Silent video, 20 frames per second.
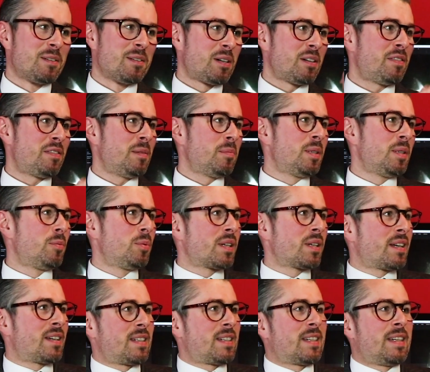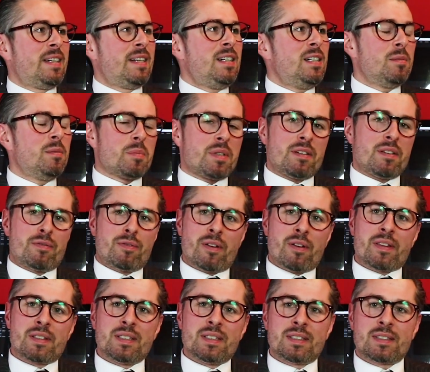My family will kill me
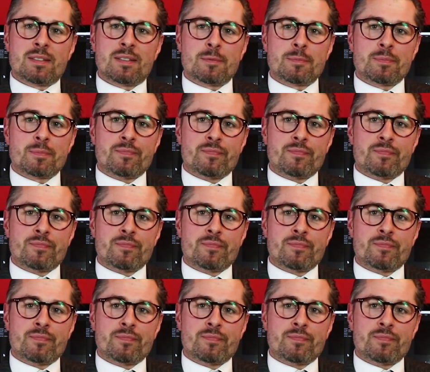for this.